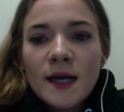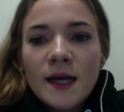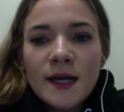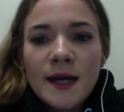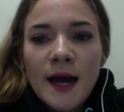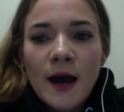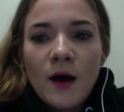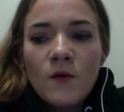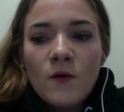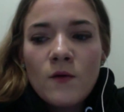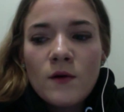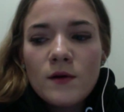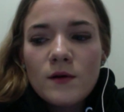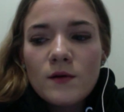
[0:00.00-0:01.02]
And
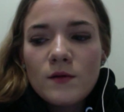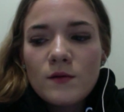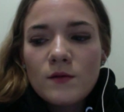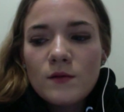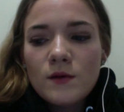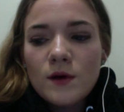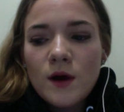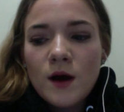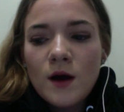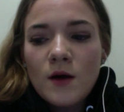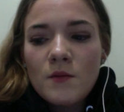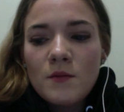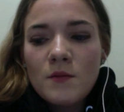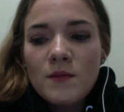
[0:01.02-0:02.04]
now
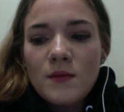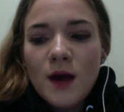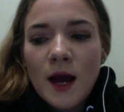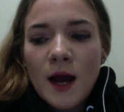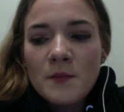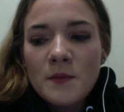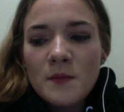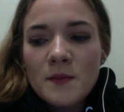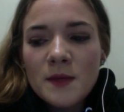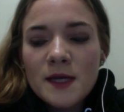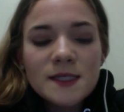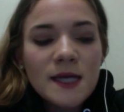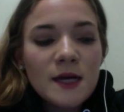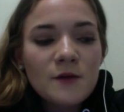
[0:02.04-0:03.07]
I
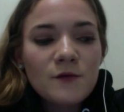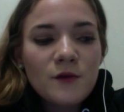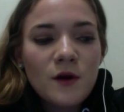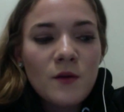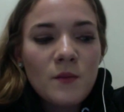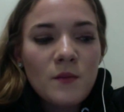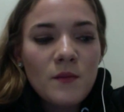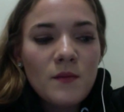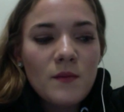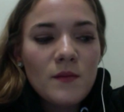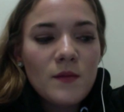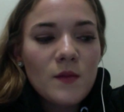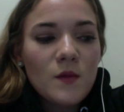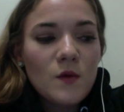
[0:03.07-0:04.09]
can take from
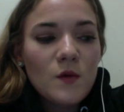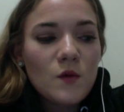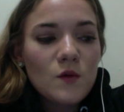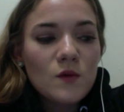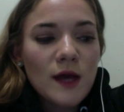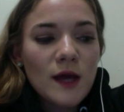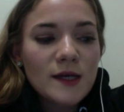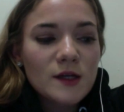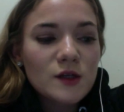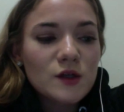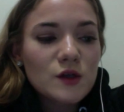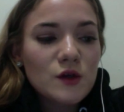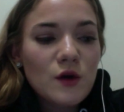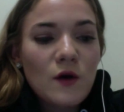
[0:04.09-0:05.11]

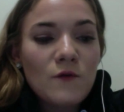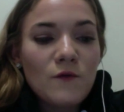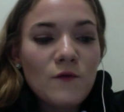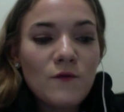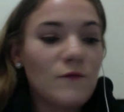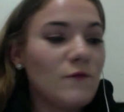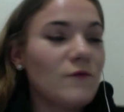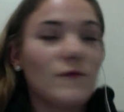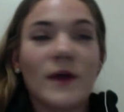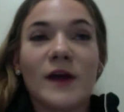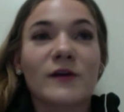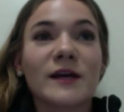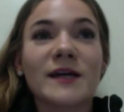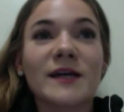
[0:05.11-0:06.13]
of
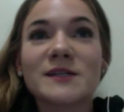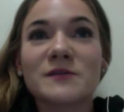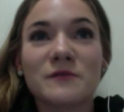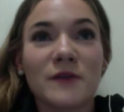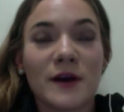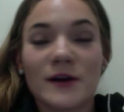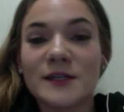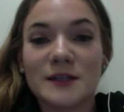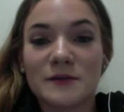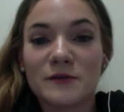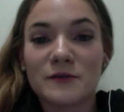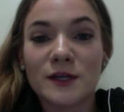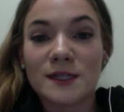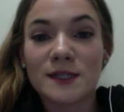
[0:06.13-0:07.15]
various, very
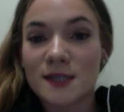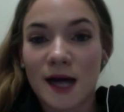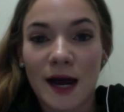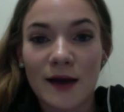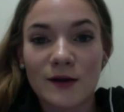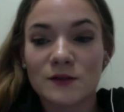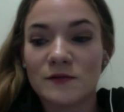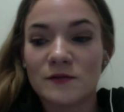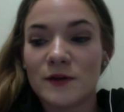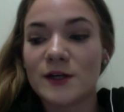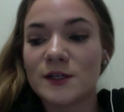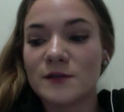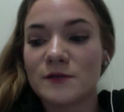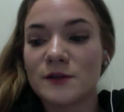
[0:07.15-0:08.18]
different styles,
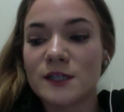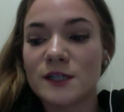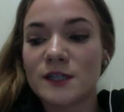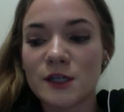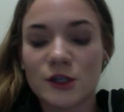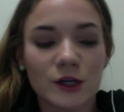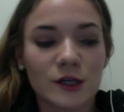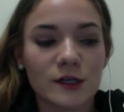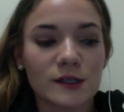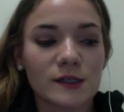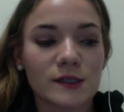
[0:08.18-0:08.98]
very different teachers,